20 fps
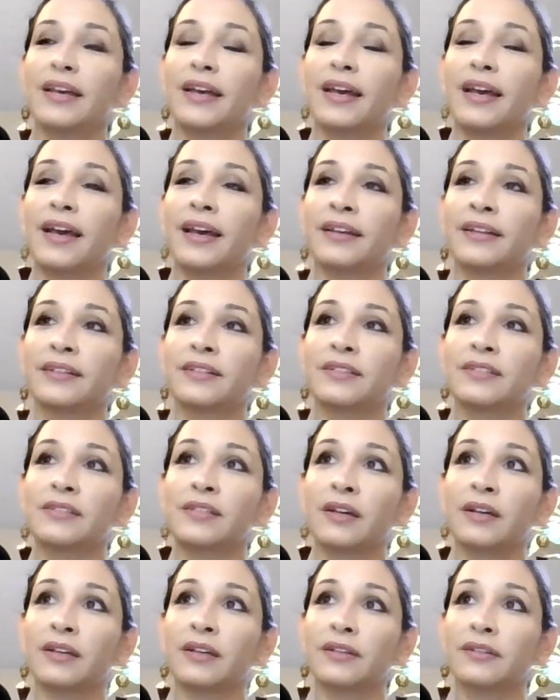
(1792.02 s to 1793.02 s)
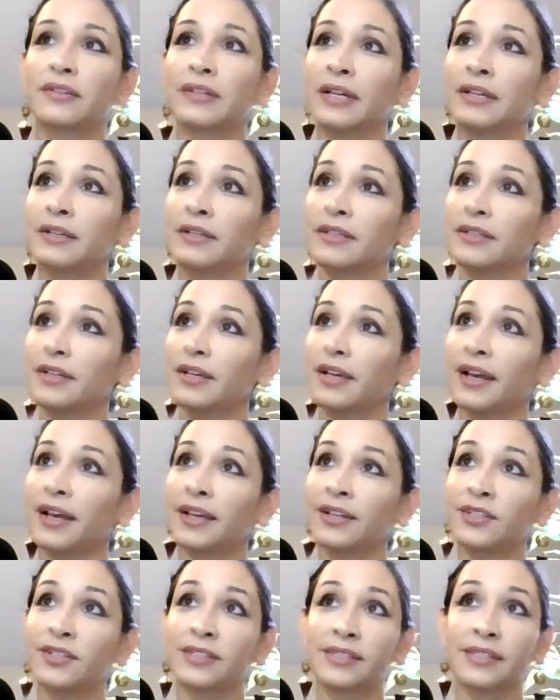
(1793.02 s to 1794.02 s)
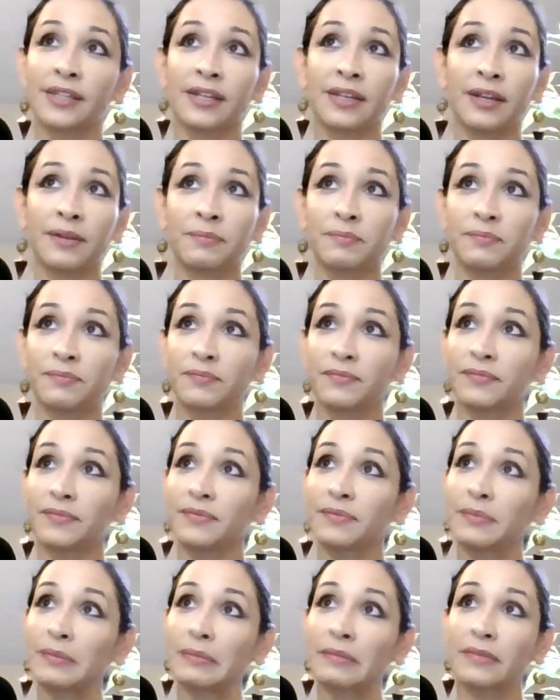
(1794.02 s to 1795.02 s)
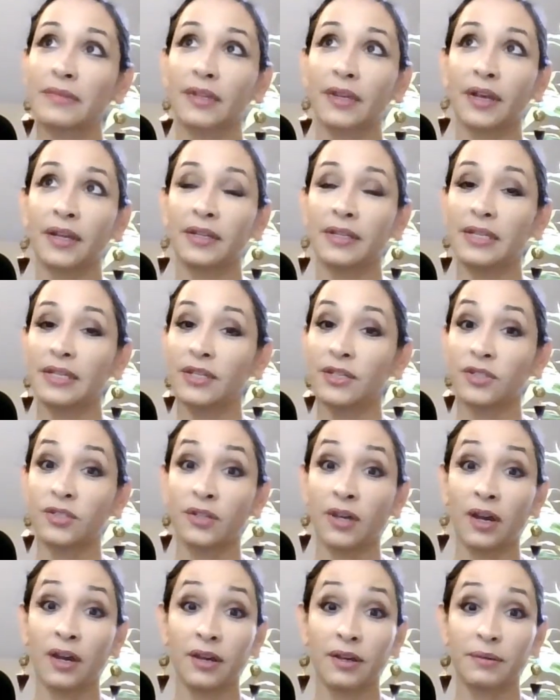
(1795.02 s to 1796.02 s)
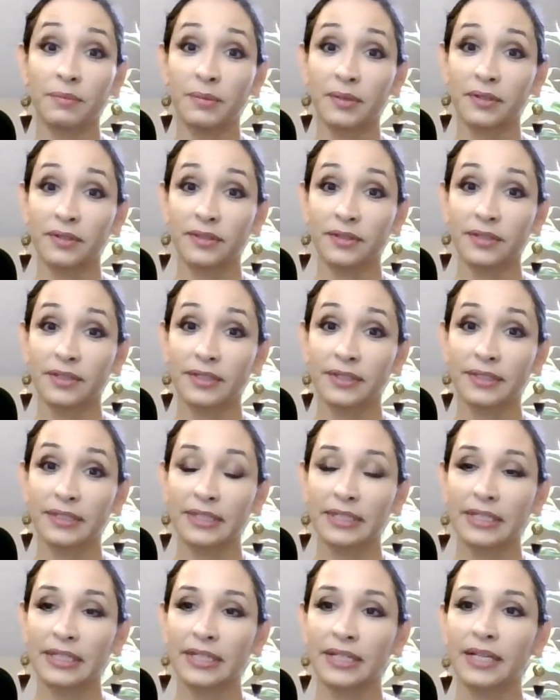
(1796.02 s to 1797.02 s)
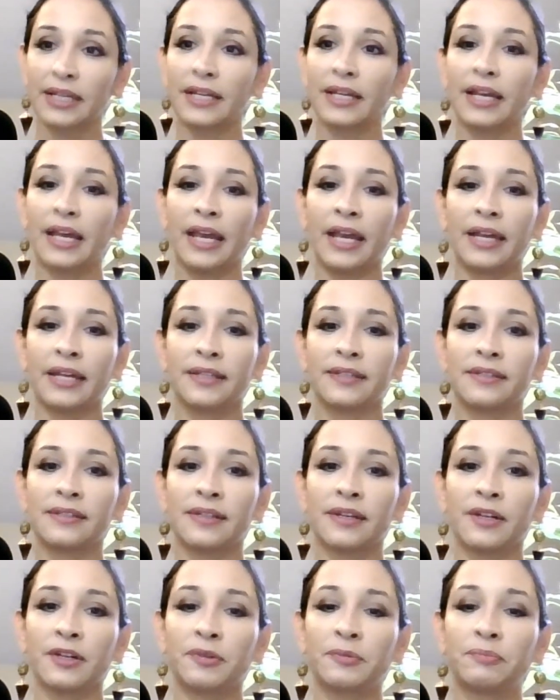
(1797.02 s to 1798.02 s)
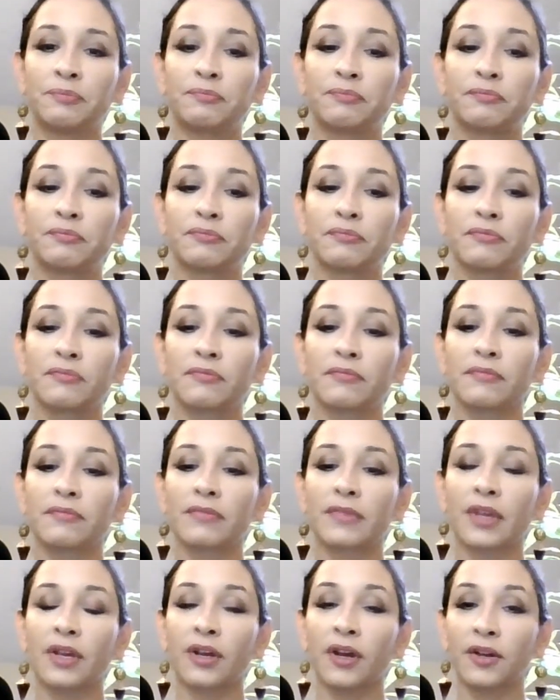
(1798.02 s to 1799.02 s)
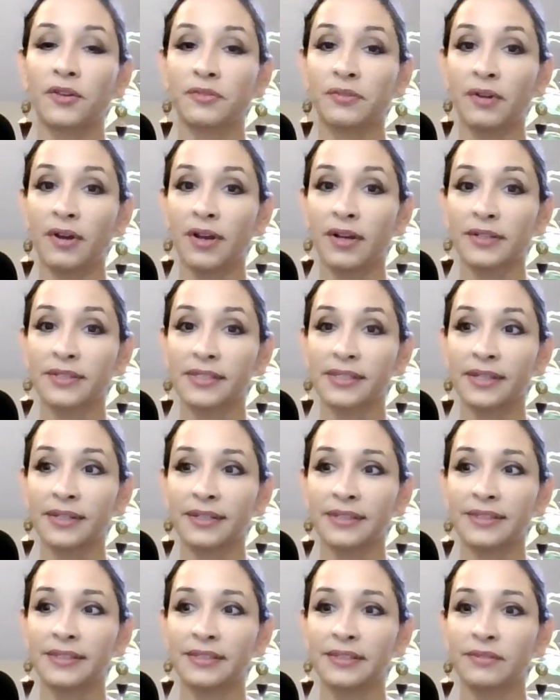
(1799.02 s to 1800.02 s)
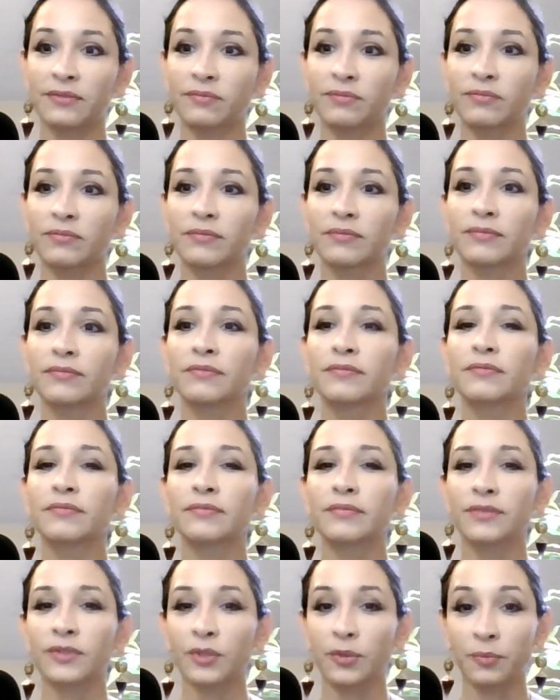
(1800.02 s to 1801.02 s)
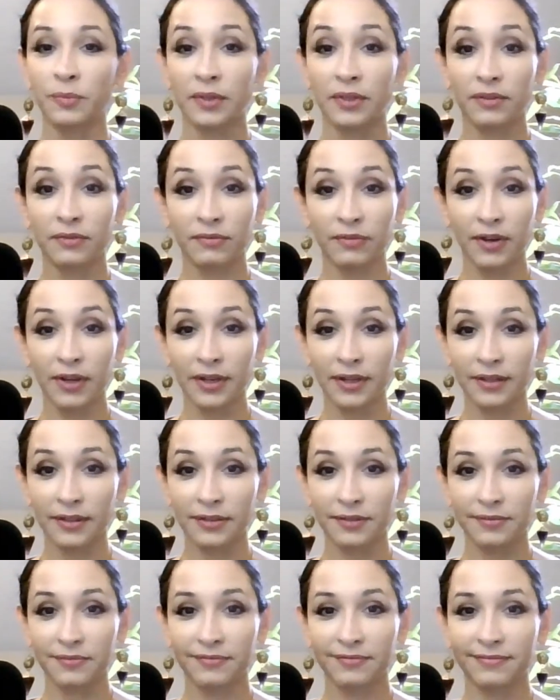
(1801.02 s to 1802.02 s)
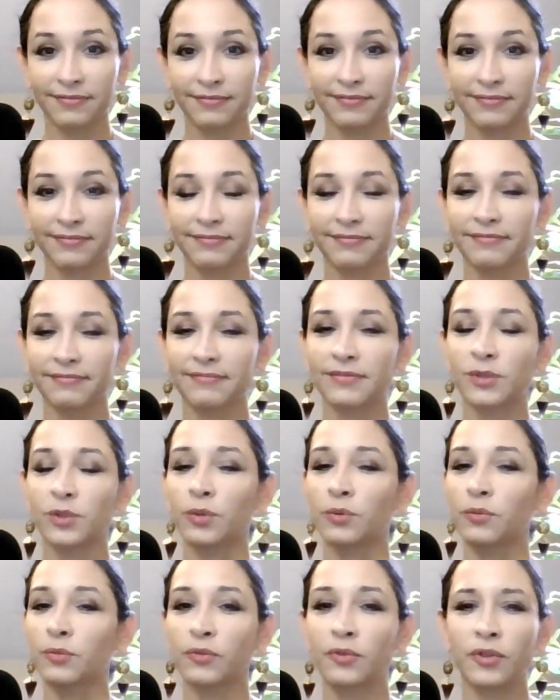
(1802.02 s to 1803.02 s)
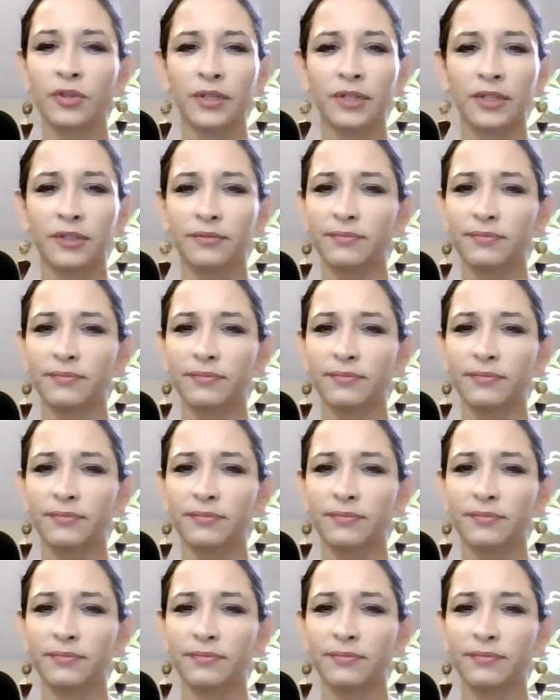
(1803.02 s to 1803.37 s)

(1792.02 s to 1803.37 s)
And I just said, I need a job. And God Ra said, don't be afraid. Don't worry.